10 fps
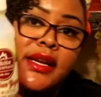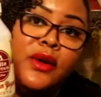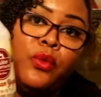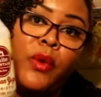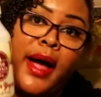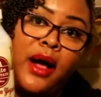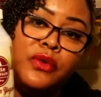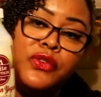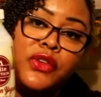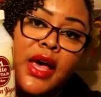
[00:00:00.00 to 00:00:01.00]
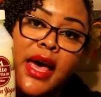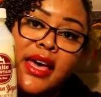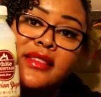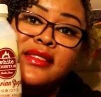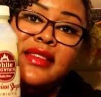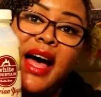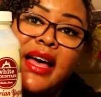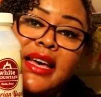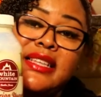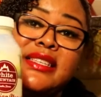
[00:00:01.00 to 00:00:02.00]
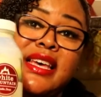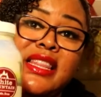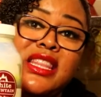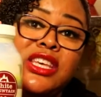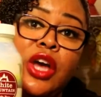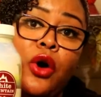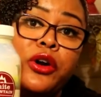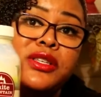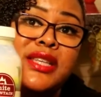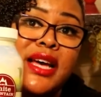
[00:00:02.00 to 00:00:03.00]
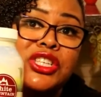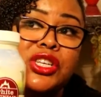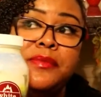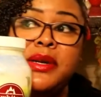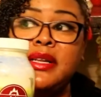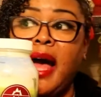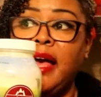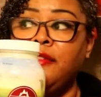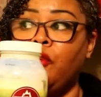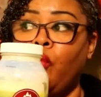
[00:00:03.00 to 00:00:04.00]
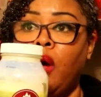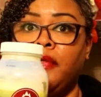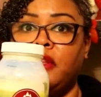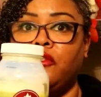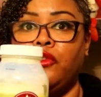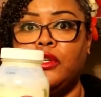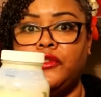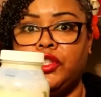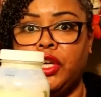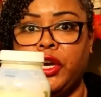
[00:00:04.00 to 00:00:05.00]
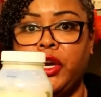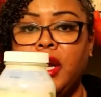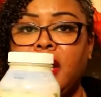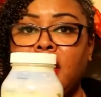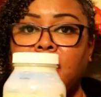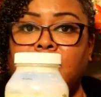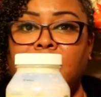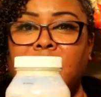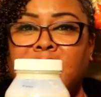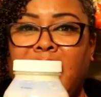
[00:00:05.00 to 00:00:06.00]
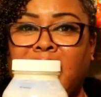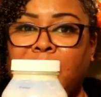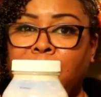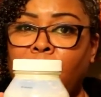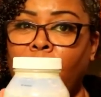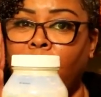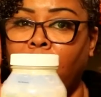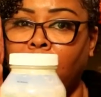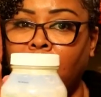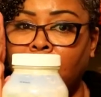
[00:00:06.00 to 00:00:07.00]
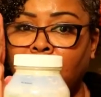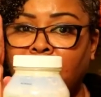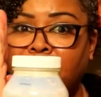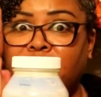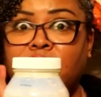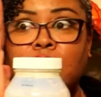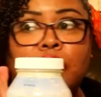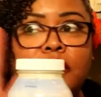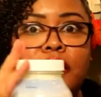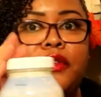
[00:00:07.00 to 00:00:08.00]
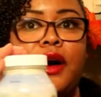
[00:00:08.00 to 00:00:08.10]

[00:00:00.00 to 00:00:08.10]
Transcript: it at Ralph's. It's not, it's in the yogurt section, but not in the one that's full of sugar. It's in like a more exclusive